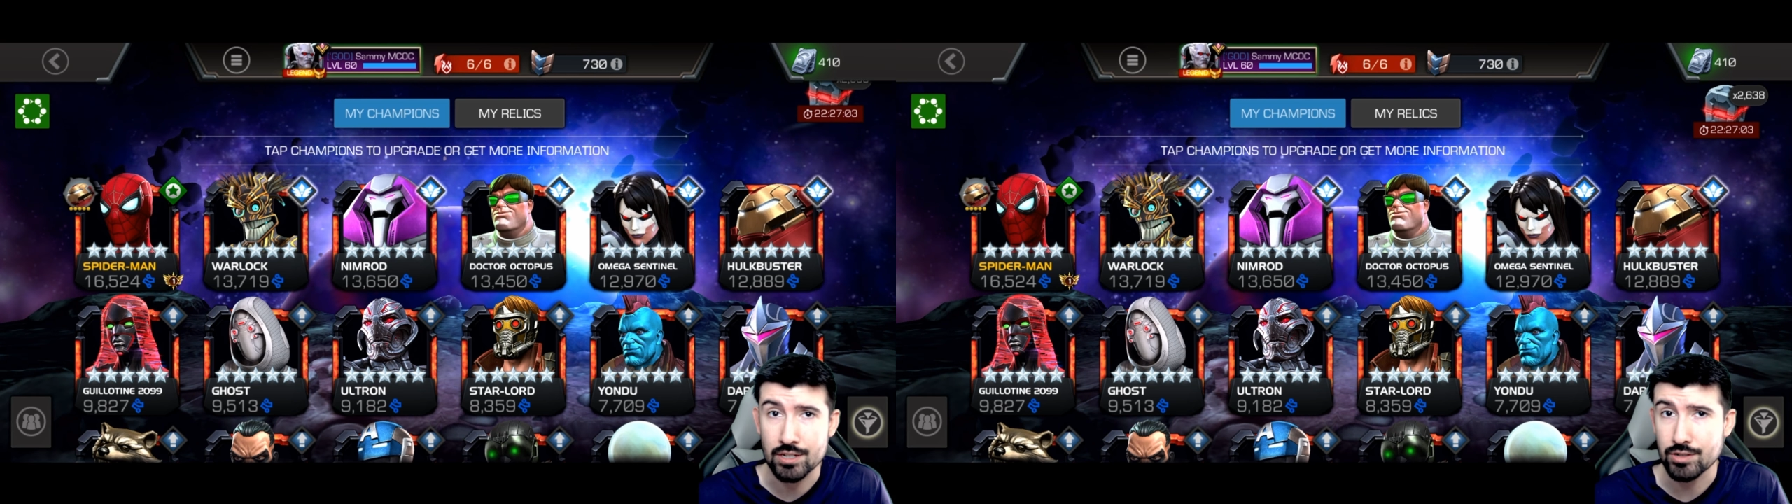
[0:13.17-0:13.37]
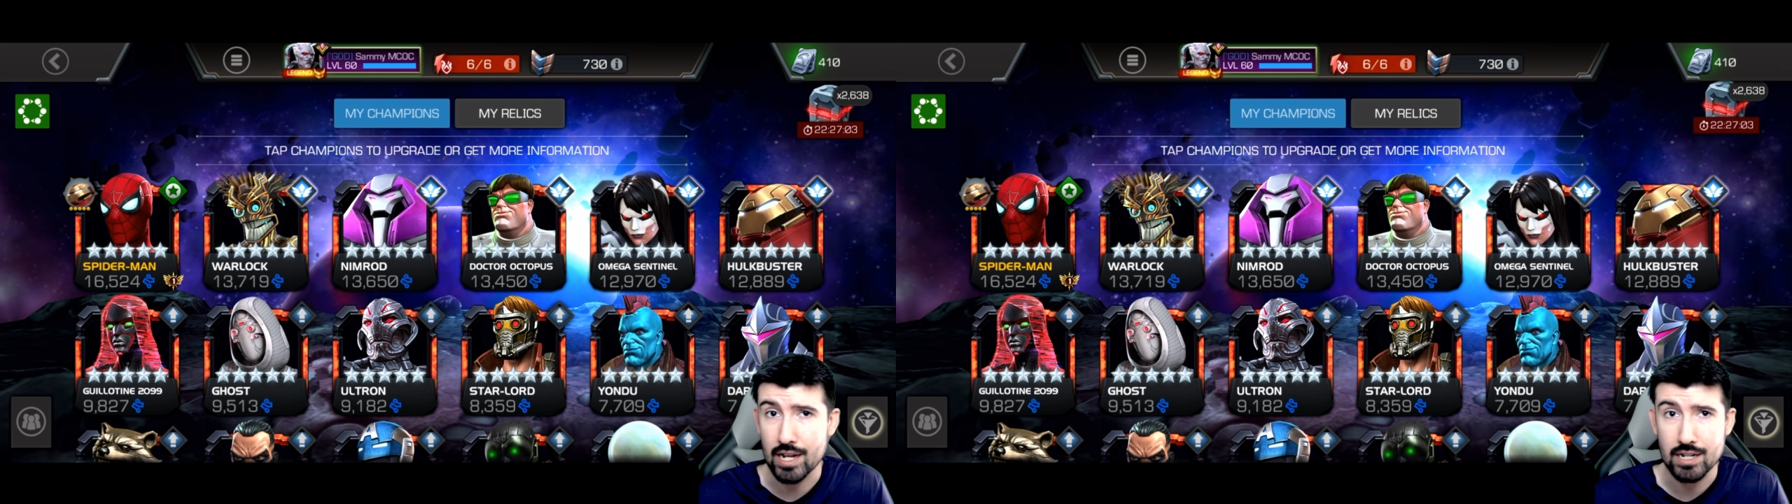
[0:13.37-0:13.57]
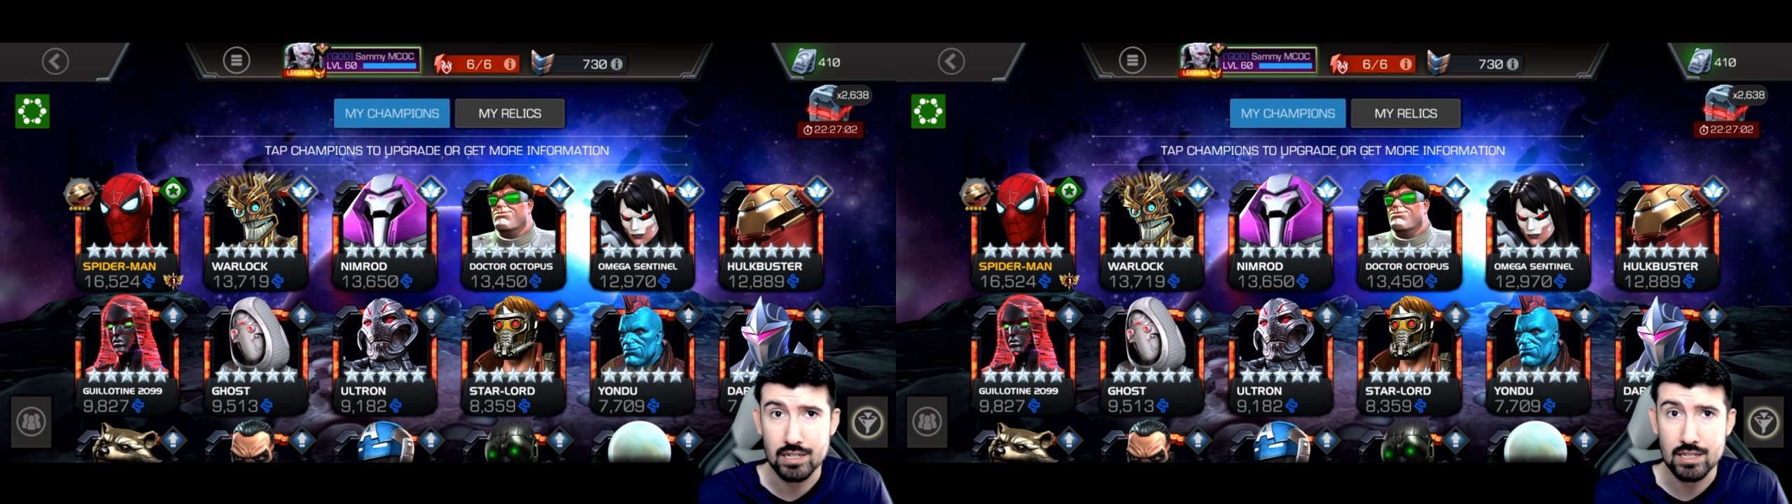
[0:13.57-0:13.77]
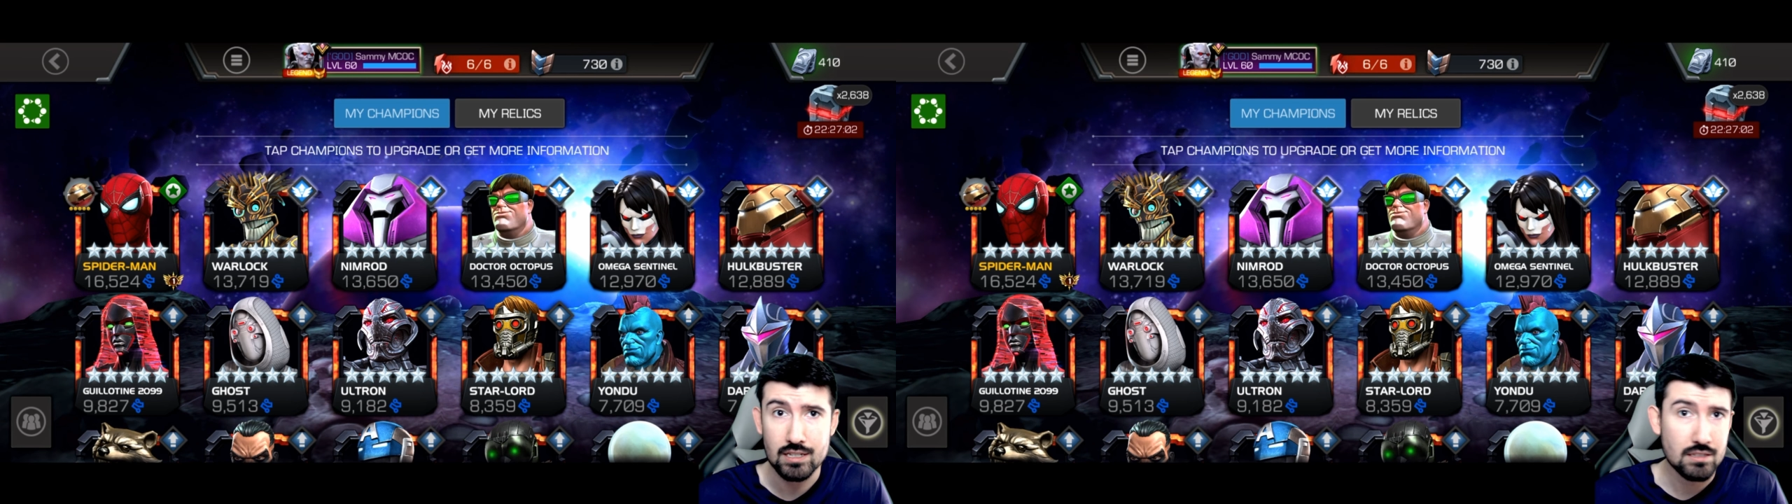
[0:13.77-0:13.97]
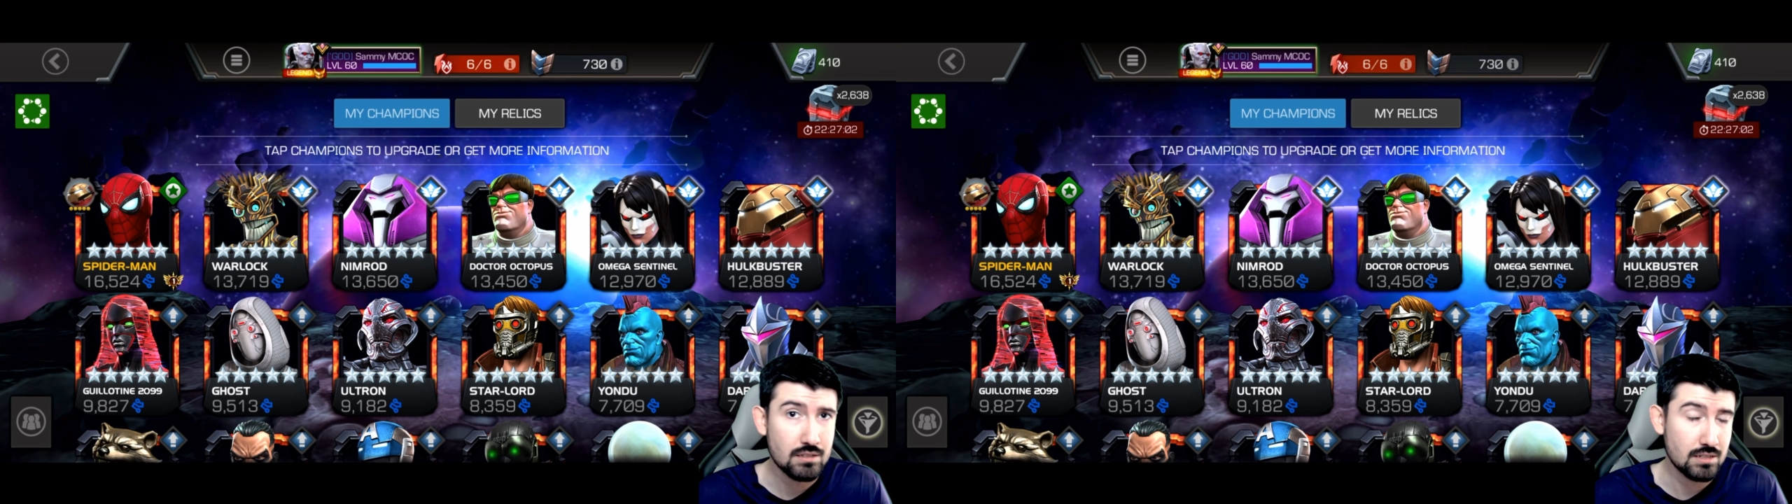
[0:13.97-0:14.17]

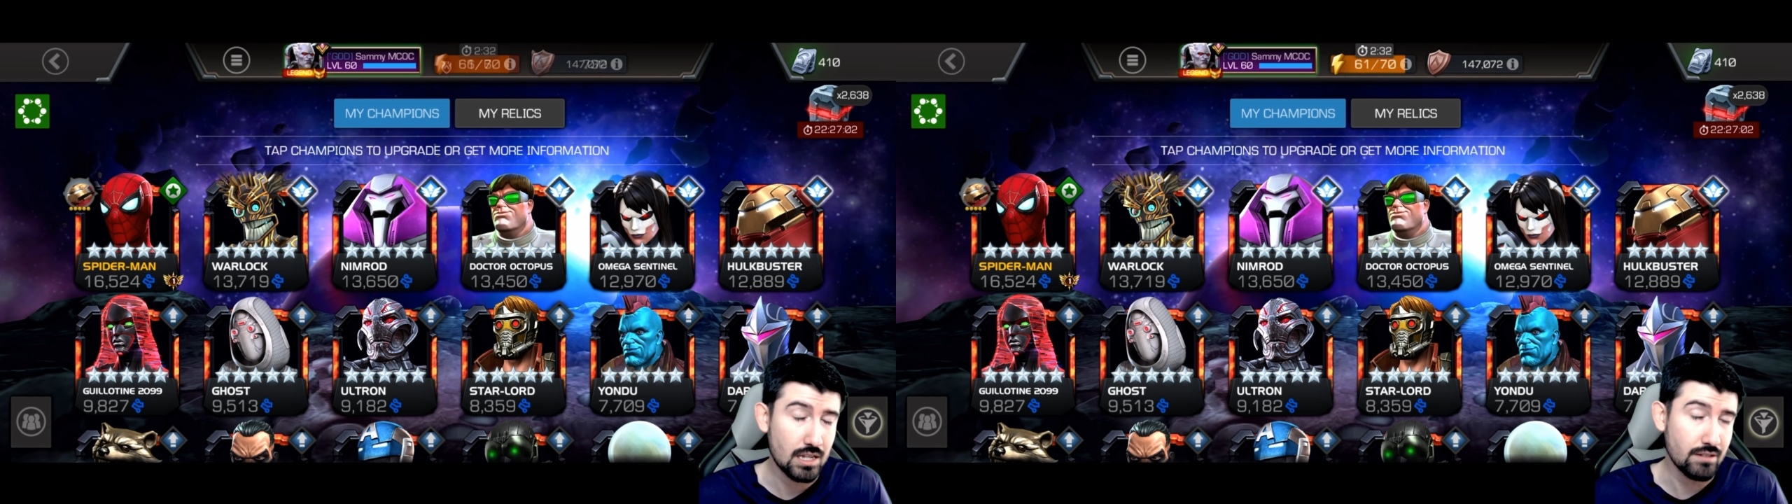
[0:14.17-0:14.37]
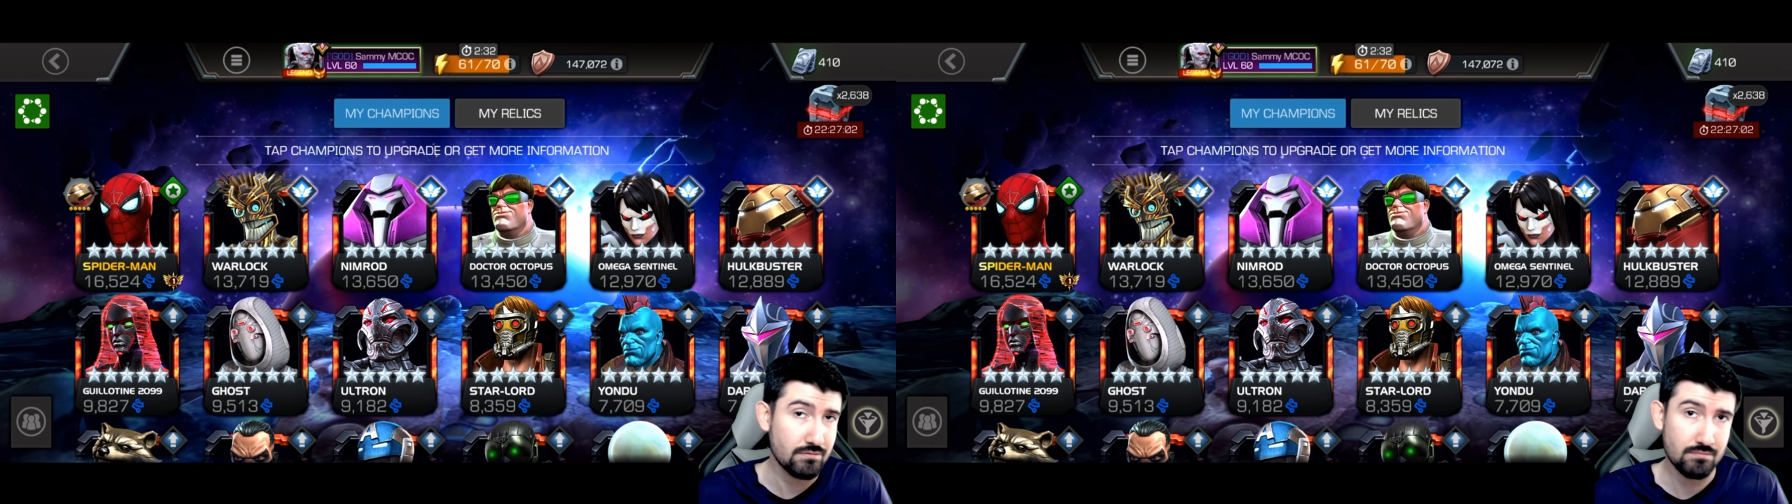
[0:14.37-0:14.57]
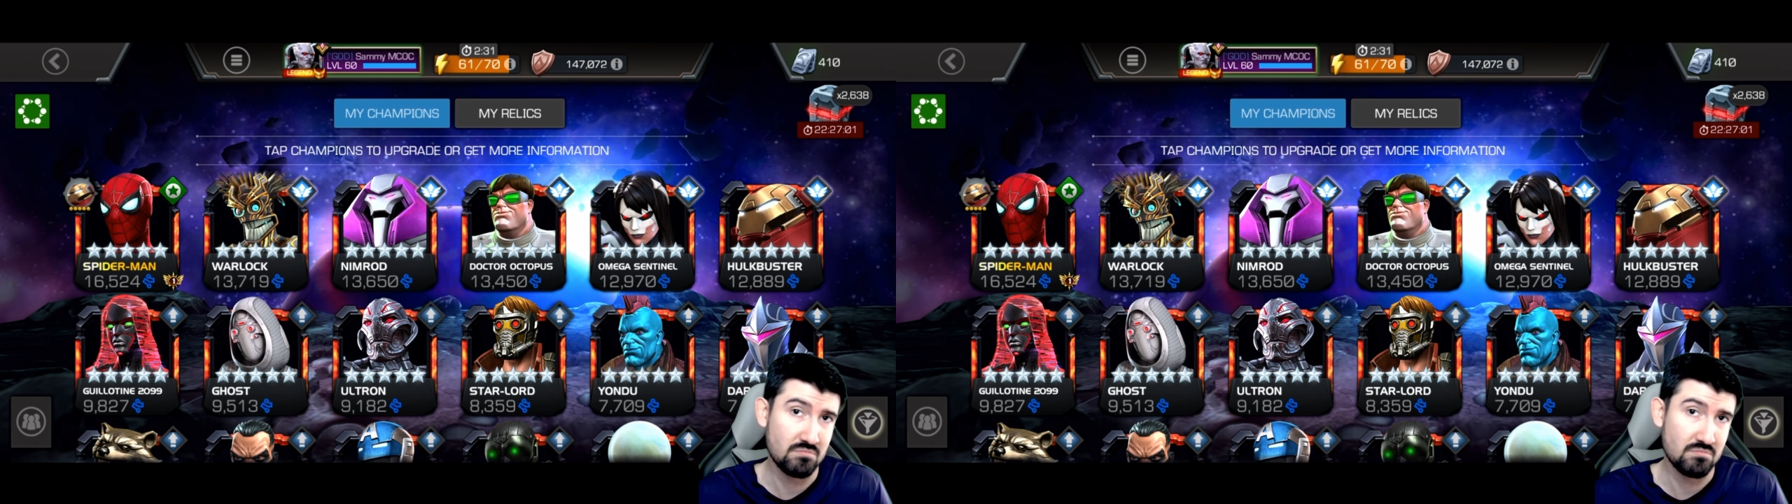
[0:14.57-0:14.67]
strategy stuff